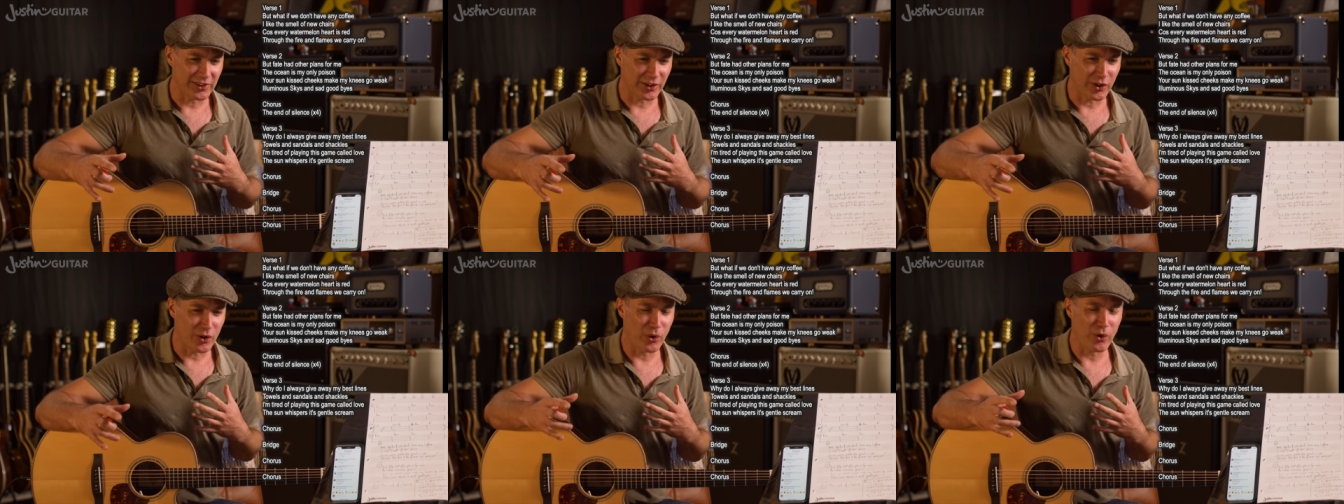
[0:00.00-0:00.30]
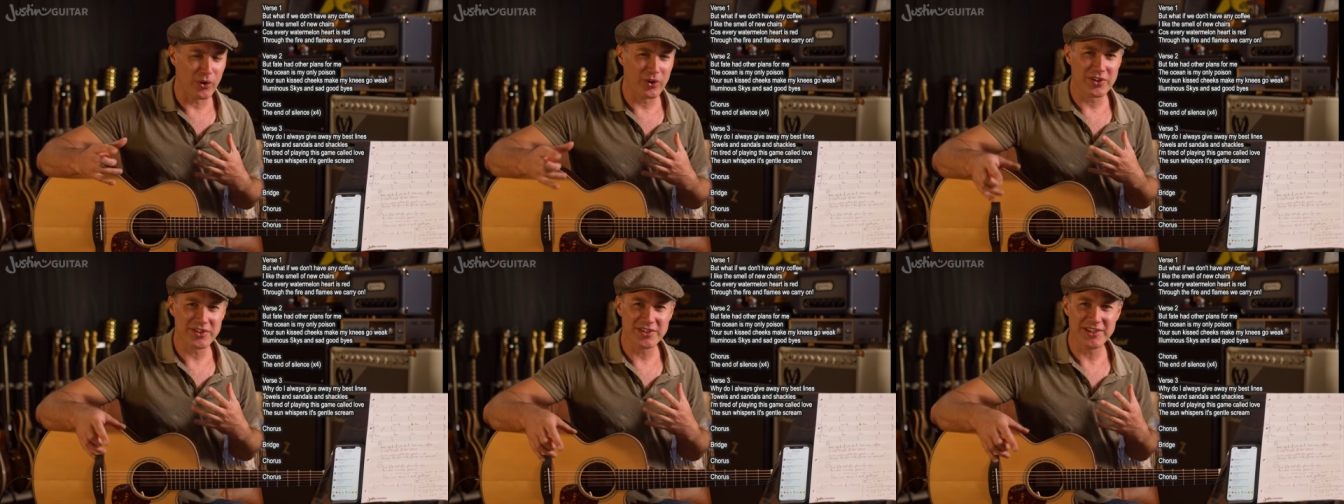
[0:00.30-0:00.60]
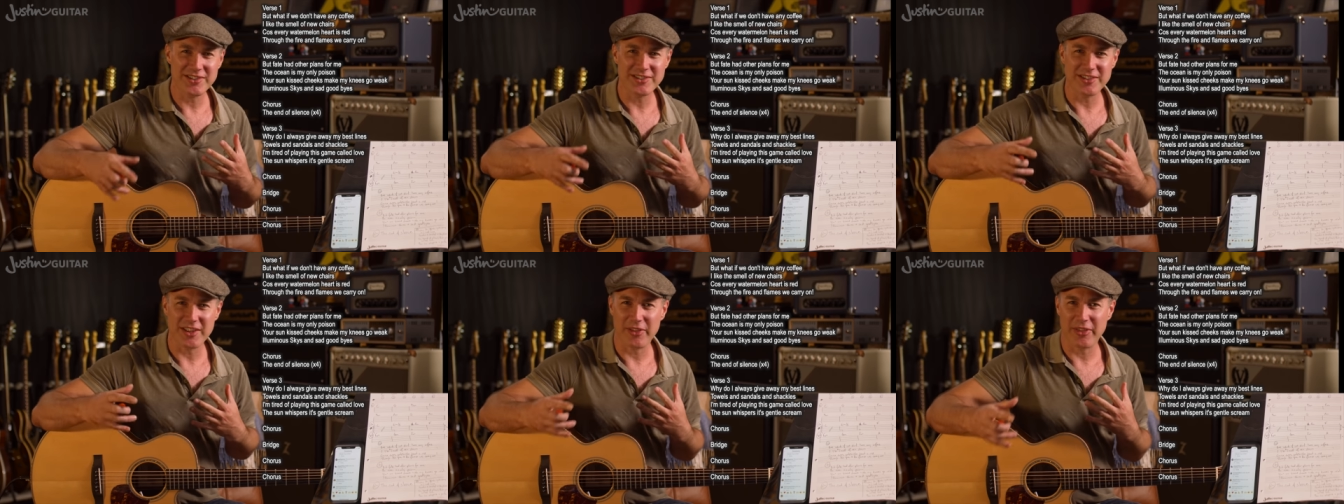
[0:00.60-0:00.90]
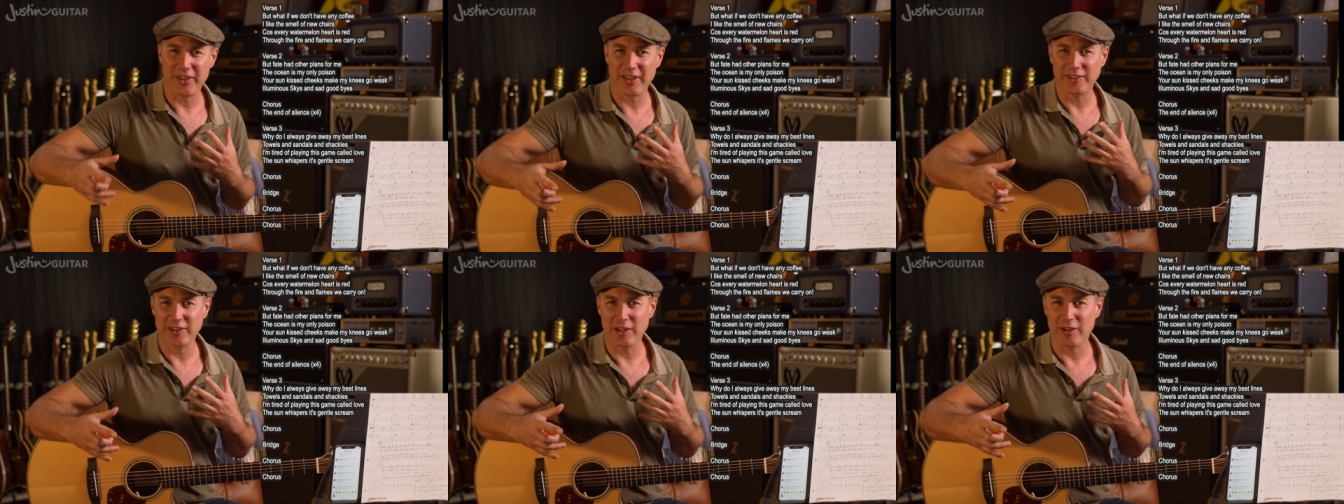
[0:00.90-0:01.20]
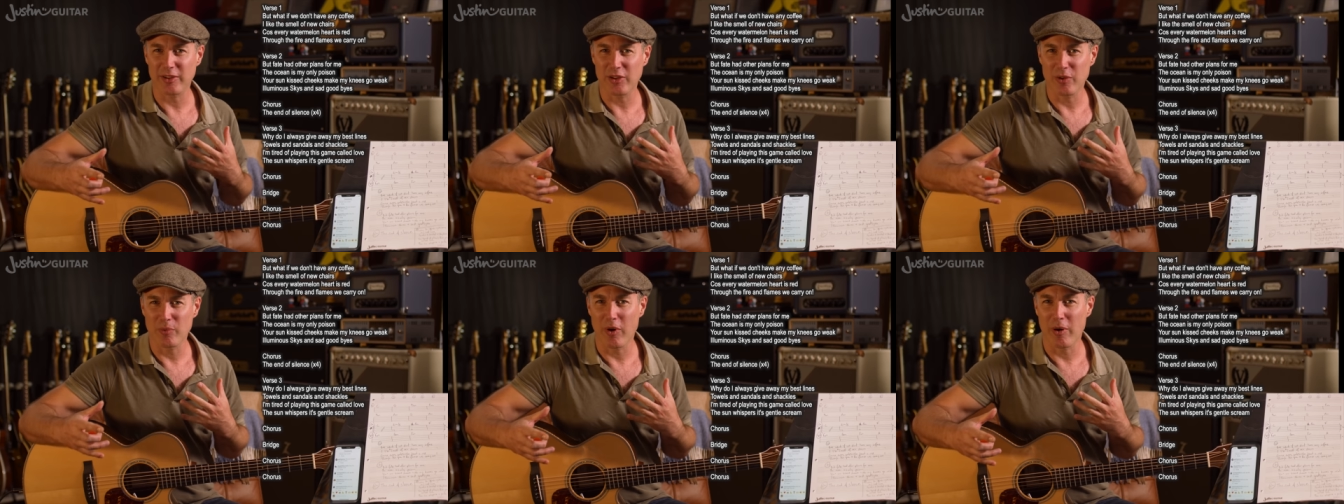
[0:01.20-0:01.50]
the chorus is the thing
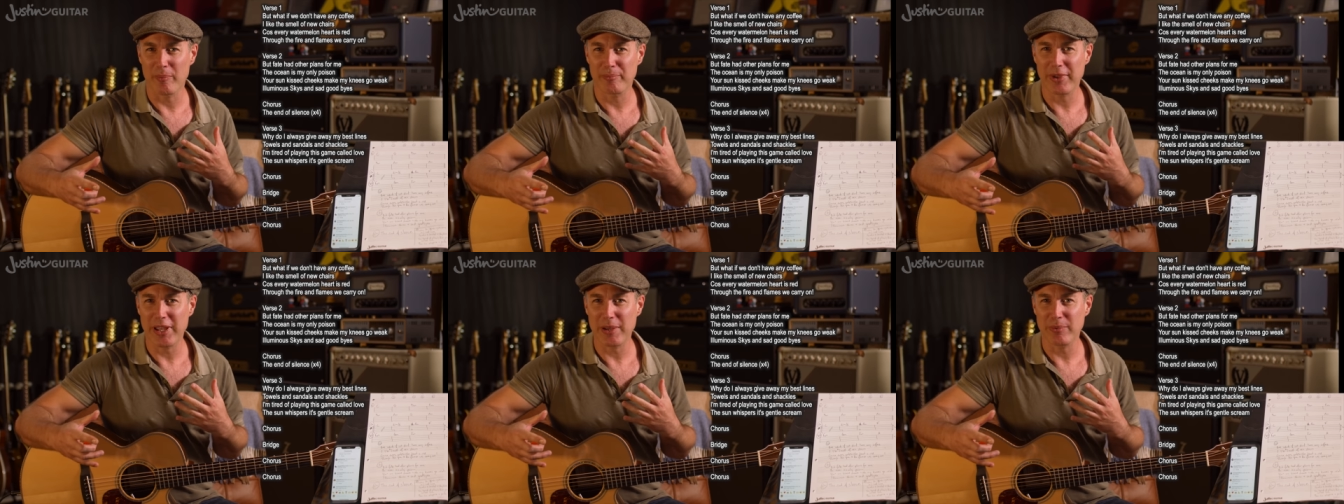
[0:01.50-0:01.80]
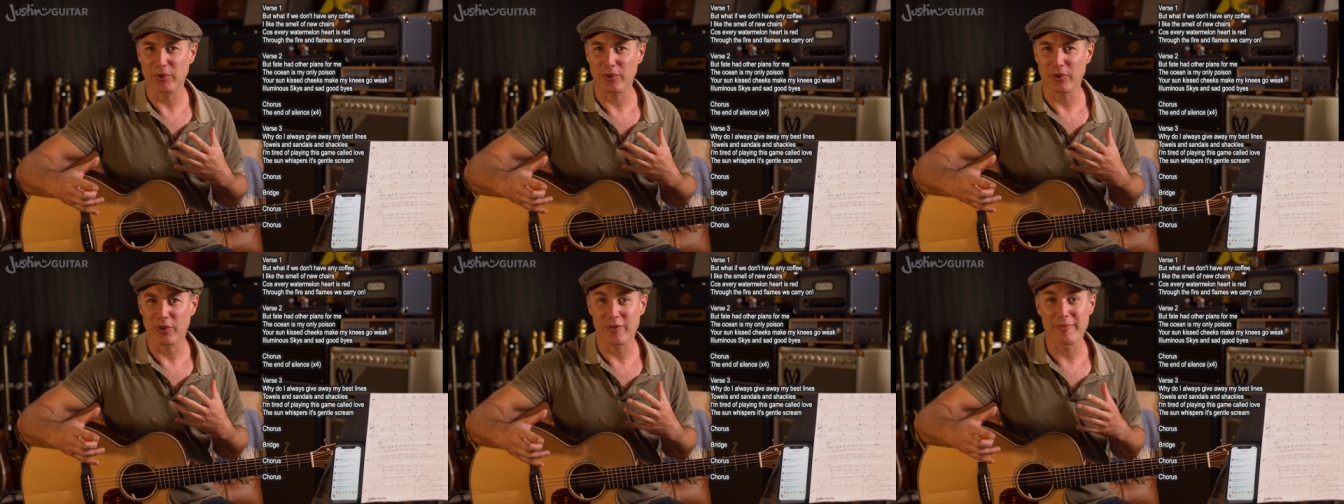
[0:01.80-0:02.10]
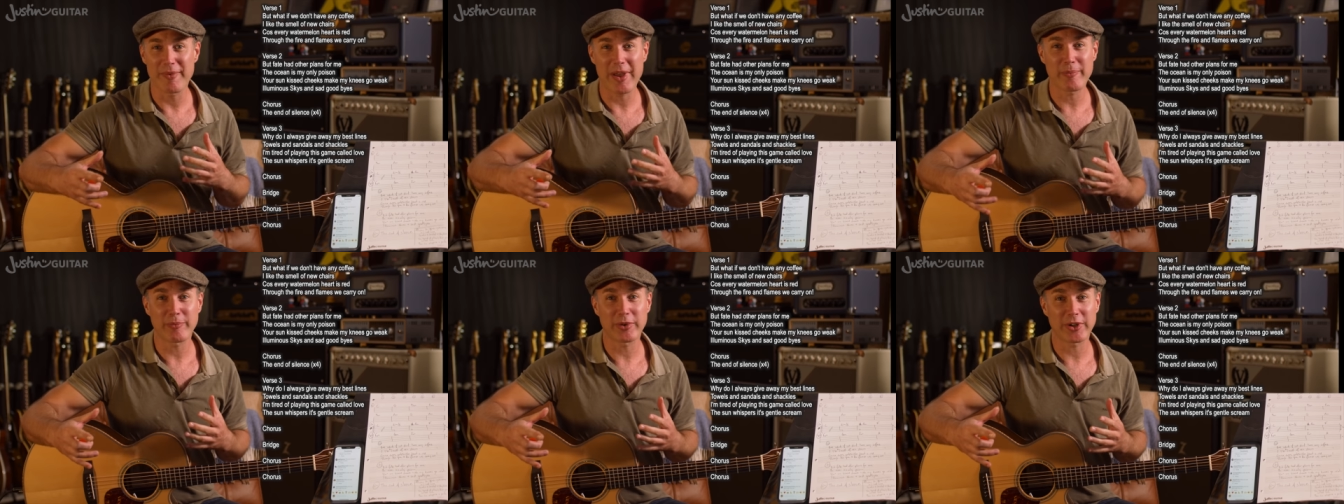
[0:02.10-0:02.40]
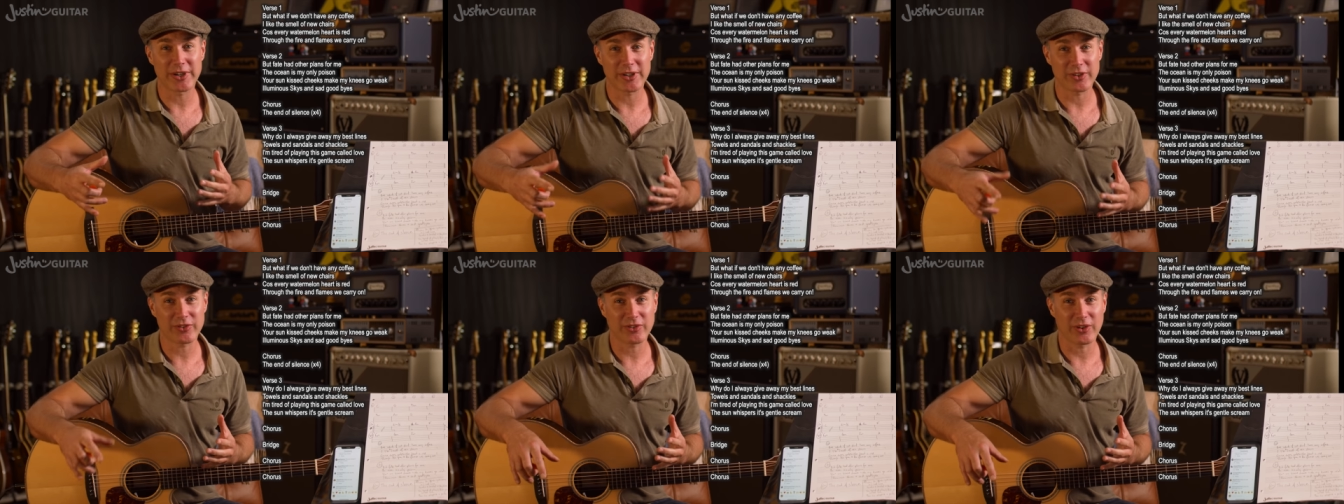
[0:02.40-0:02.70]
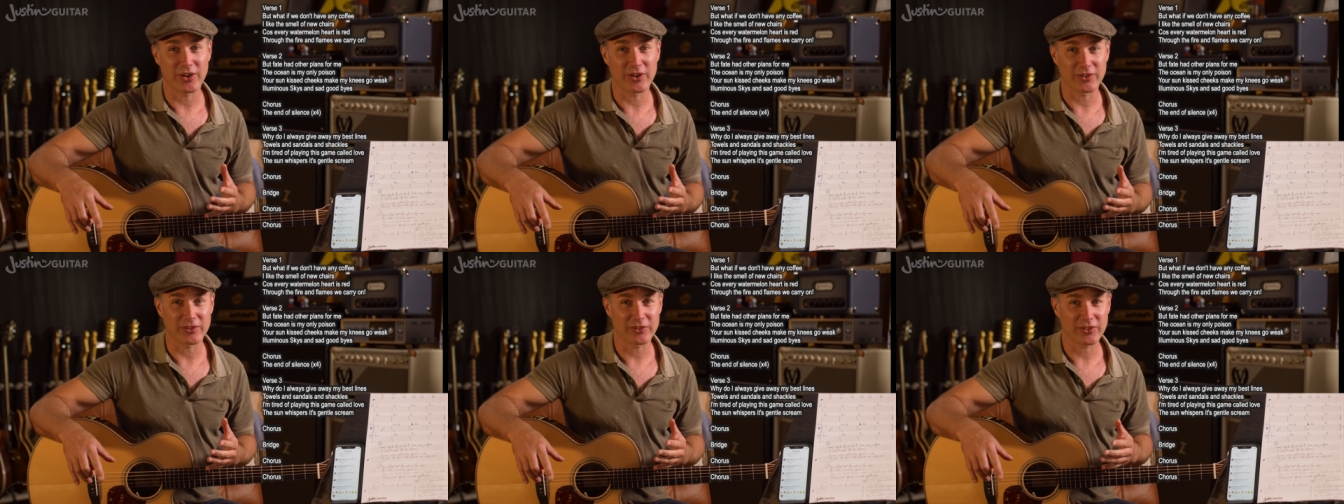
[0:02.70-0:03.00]
that you want people to remember in a
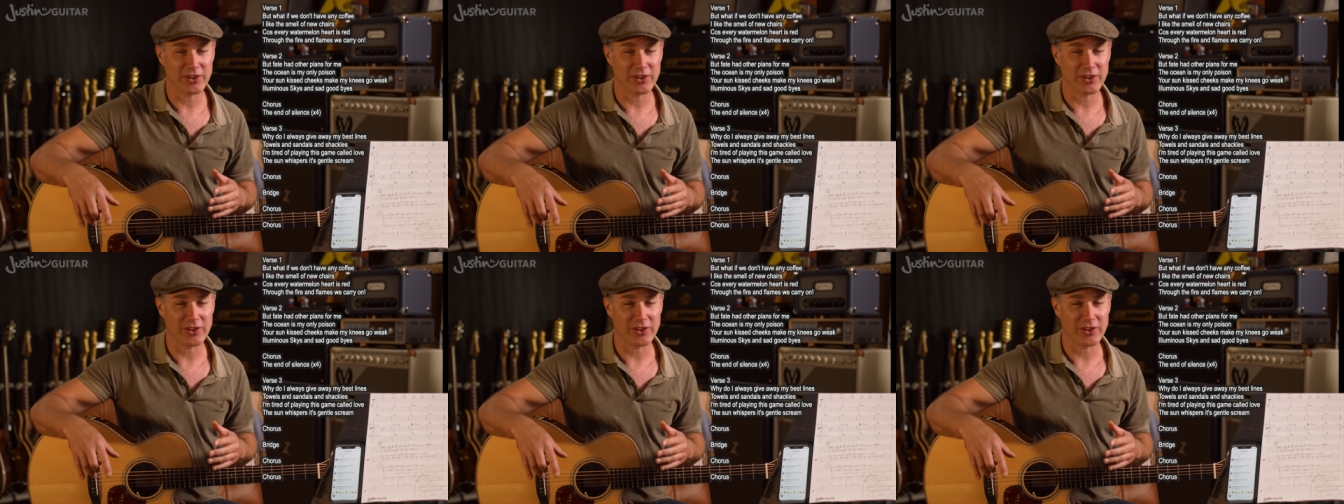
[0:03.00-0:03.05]
song.